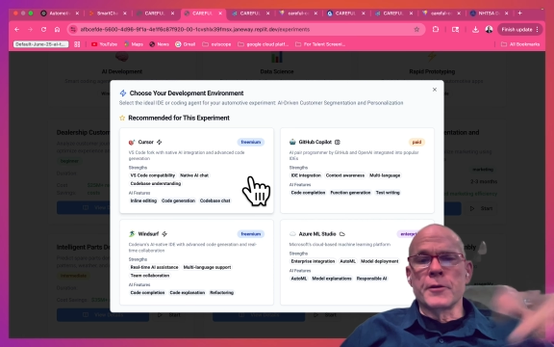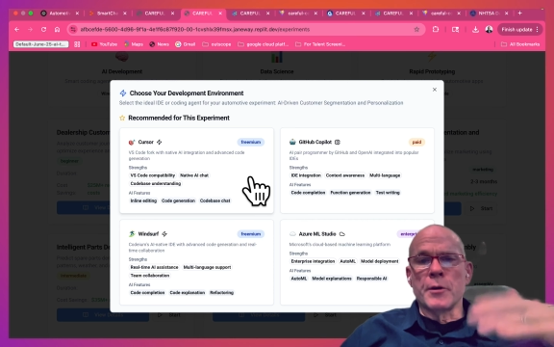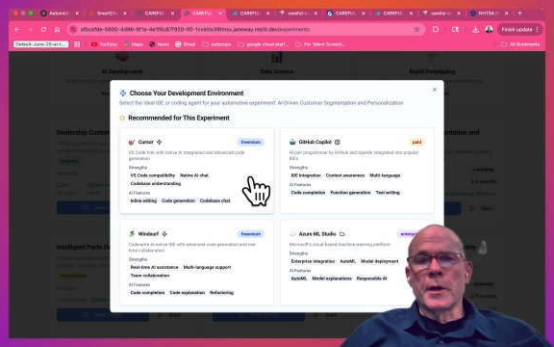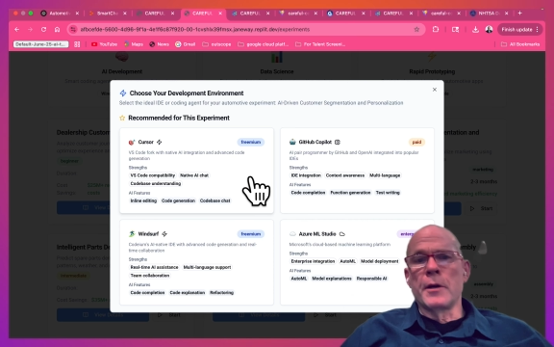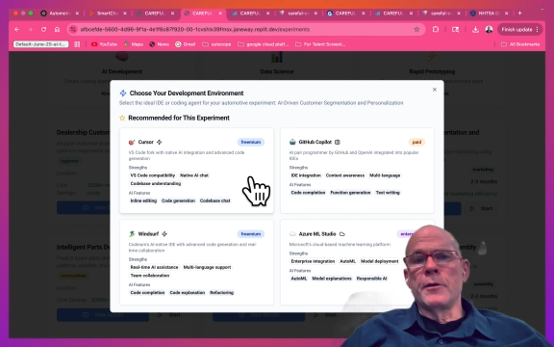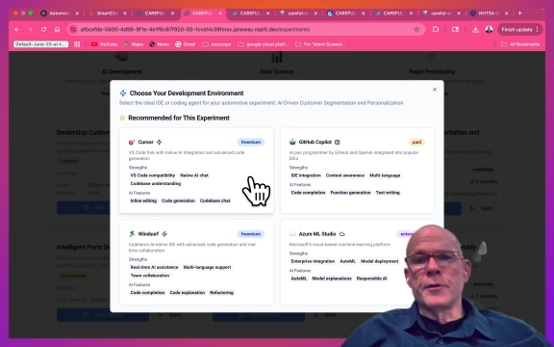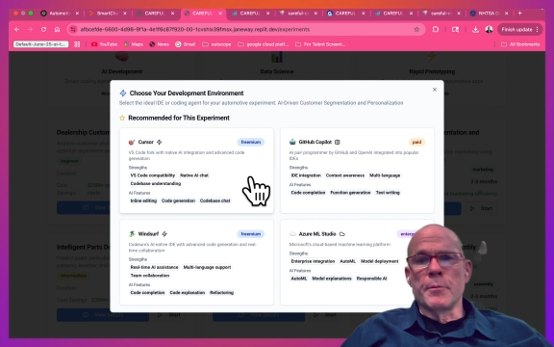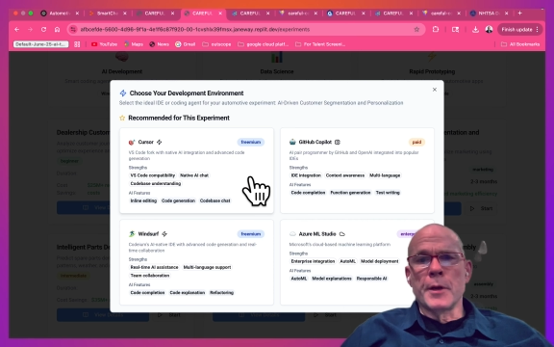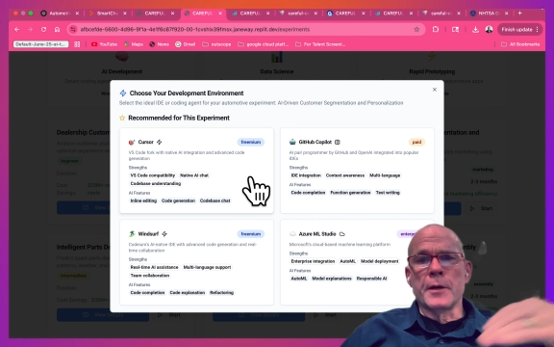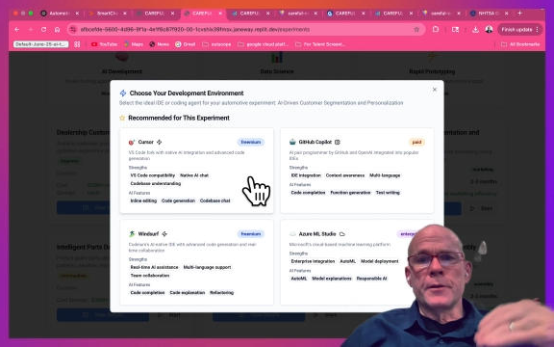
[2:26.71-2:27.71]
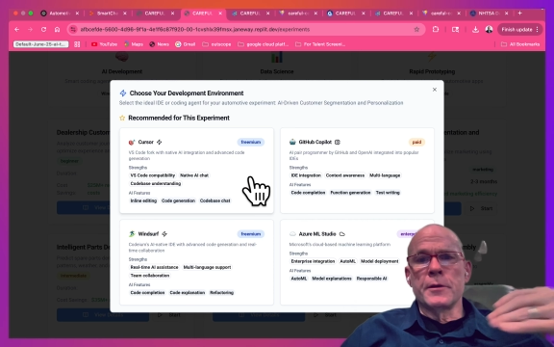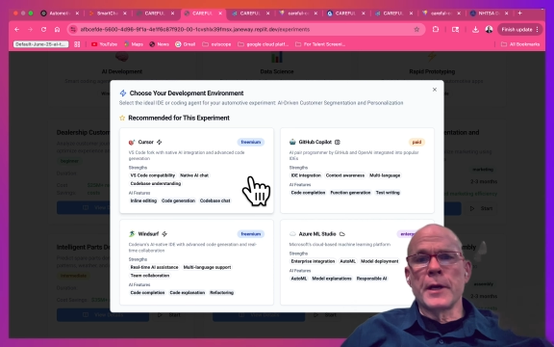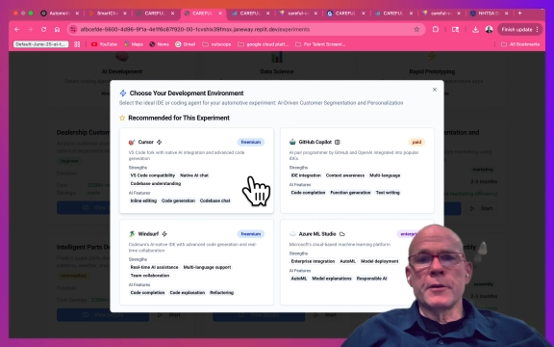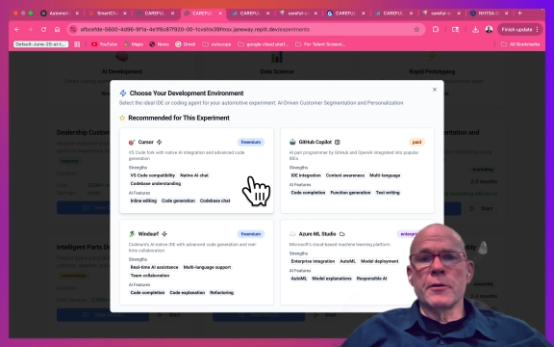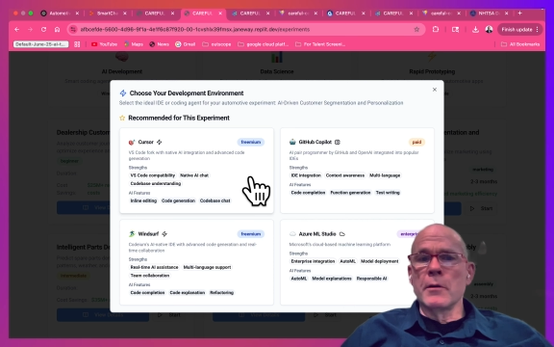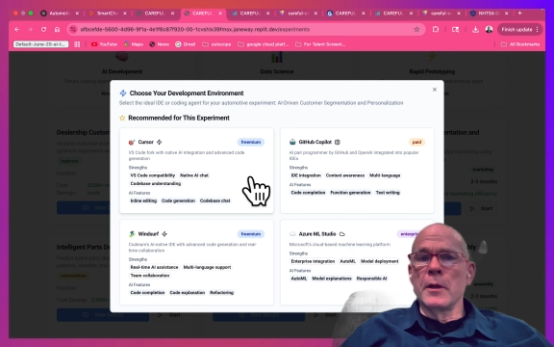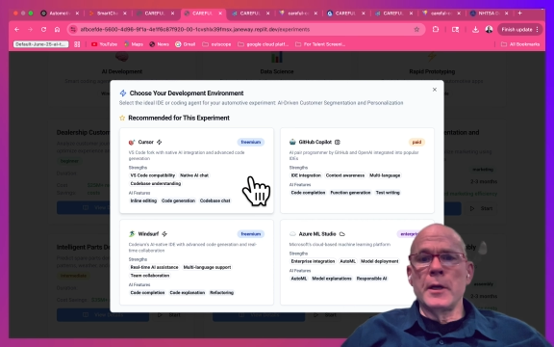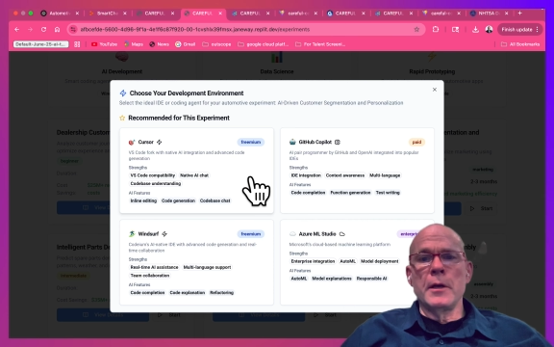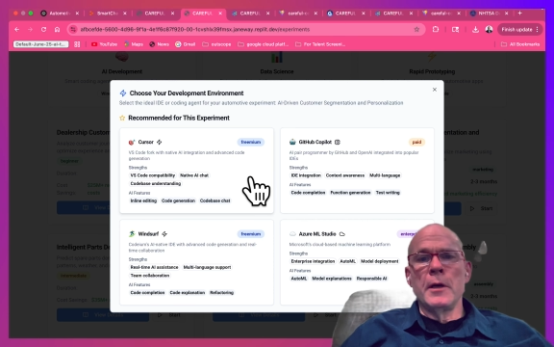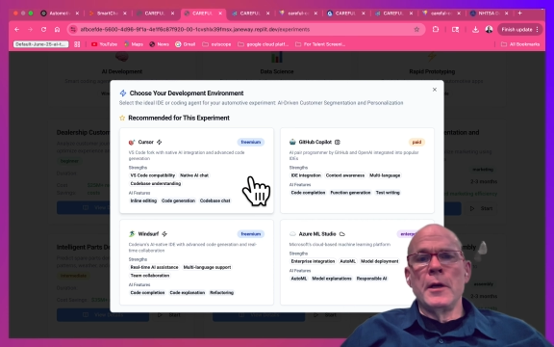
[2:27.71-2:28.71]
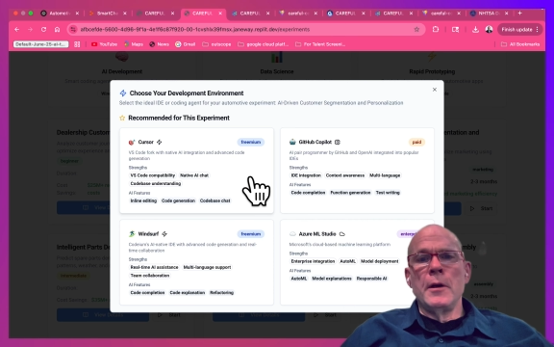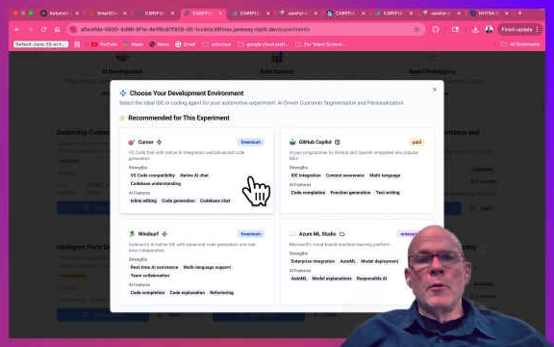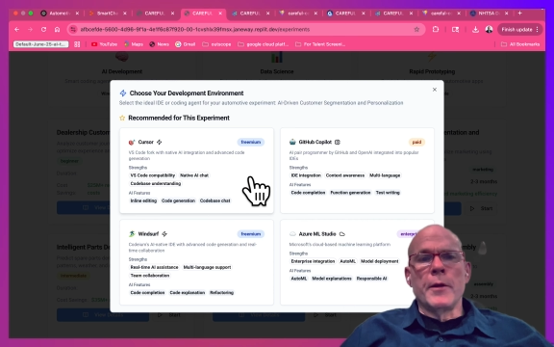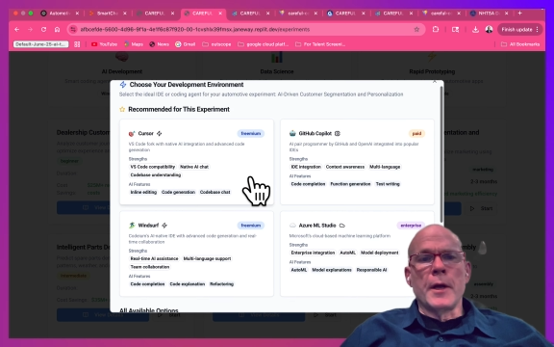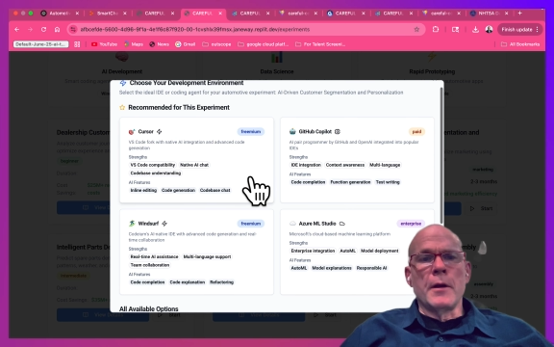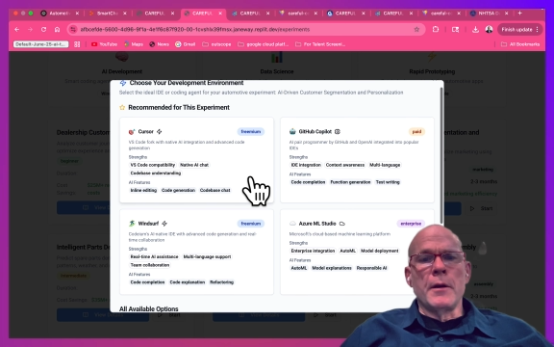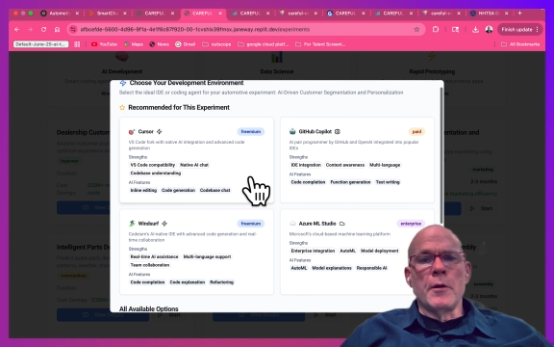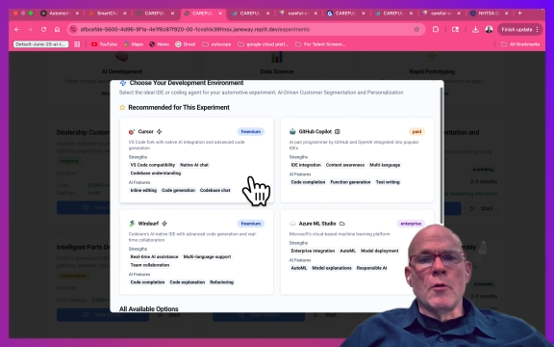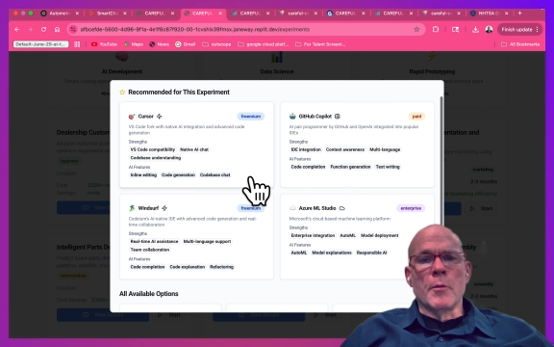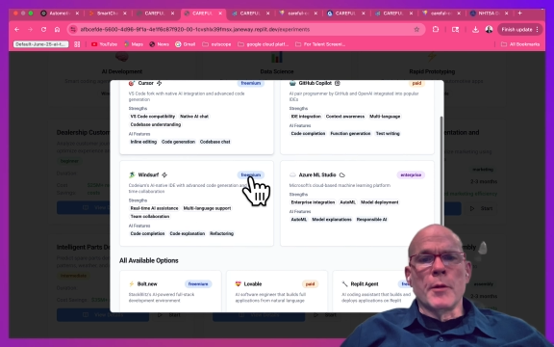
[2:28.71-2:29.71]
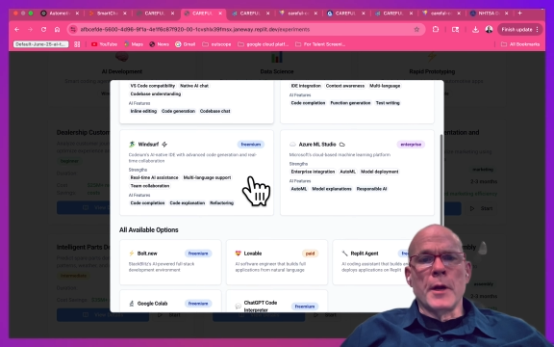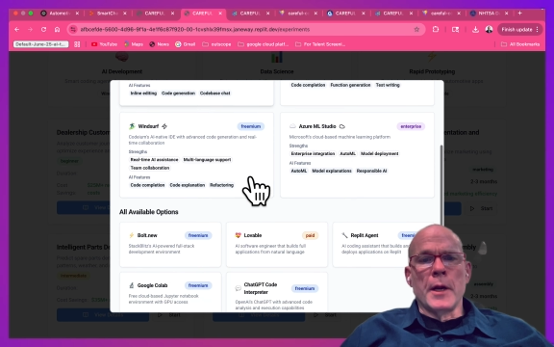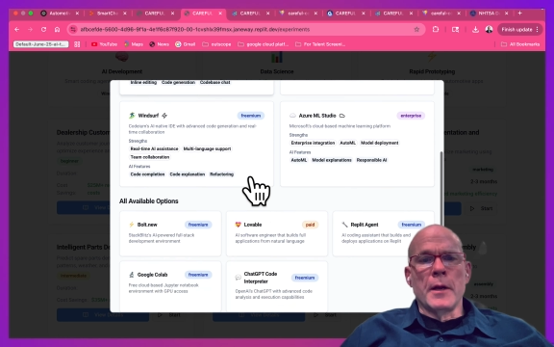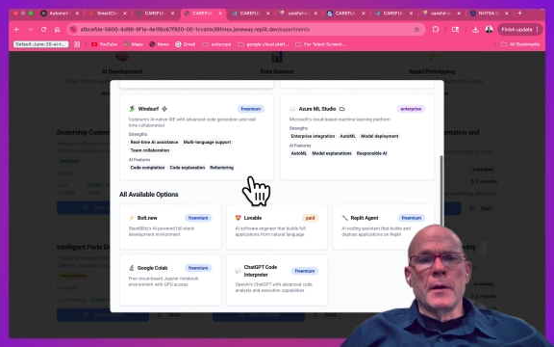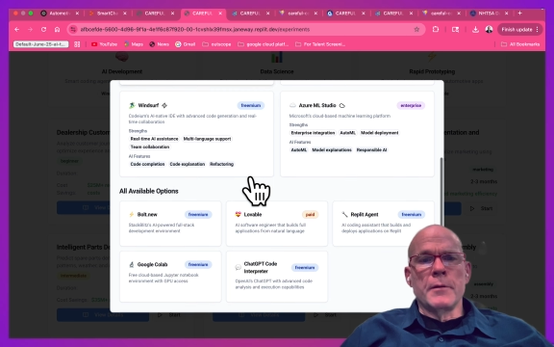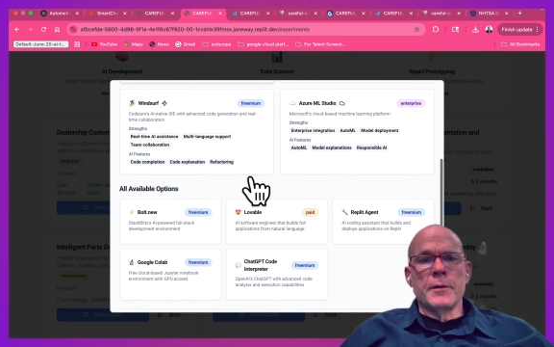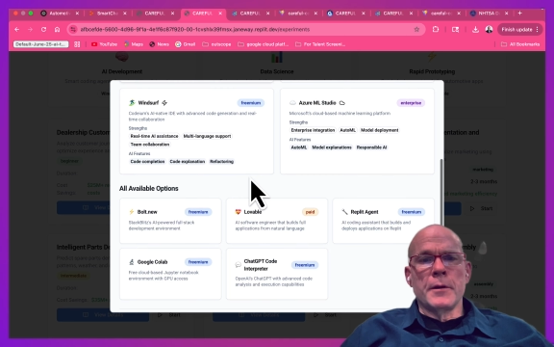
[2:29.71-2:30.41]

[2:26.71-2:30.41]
So I could do some things externally without any corporate data.